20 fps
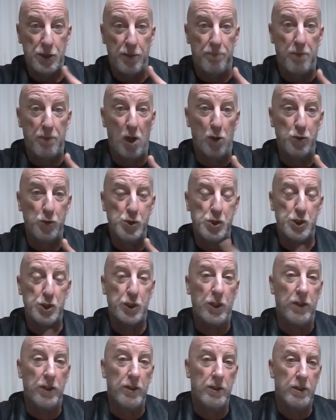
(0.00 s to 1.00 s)
the
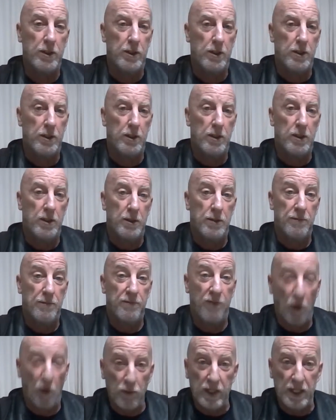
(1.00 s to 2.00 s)
post
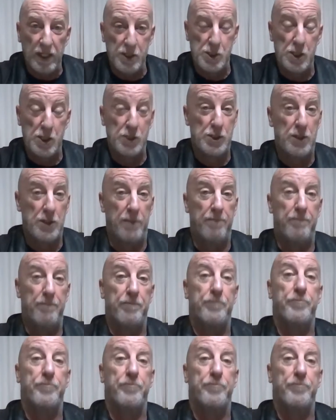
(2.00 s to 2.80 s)
voting system.